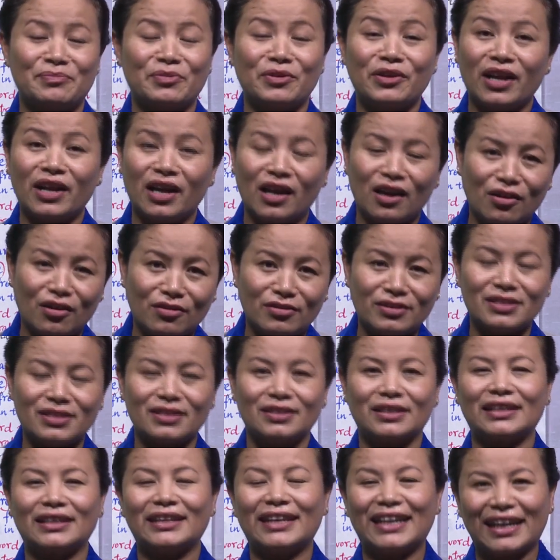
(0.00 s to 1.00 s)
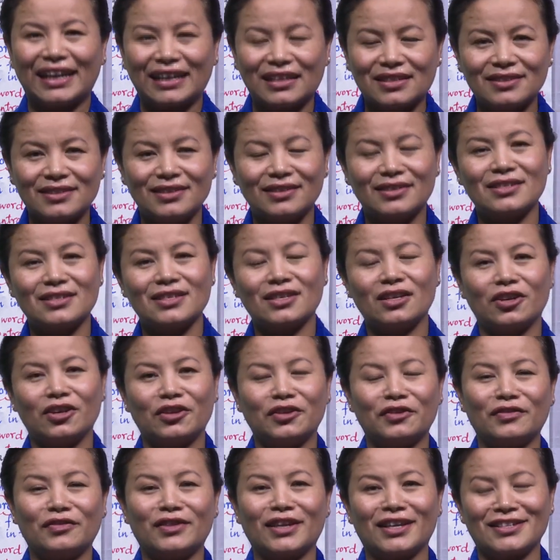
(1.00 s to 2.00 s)
pronouns, and connectors, and a
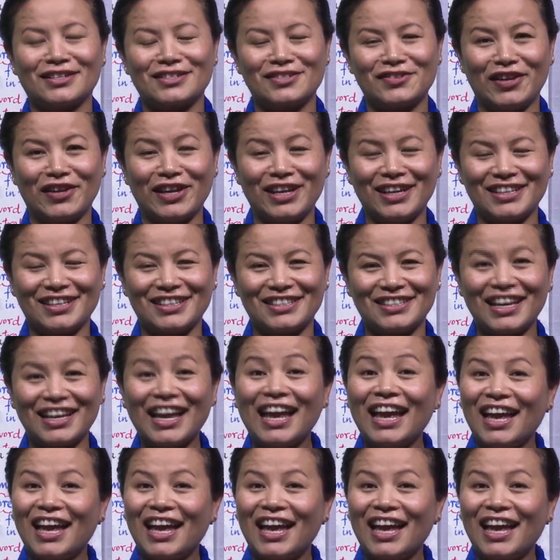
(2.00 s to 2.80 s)
lot of things, right?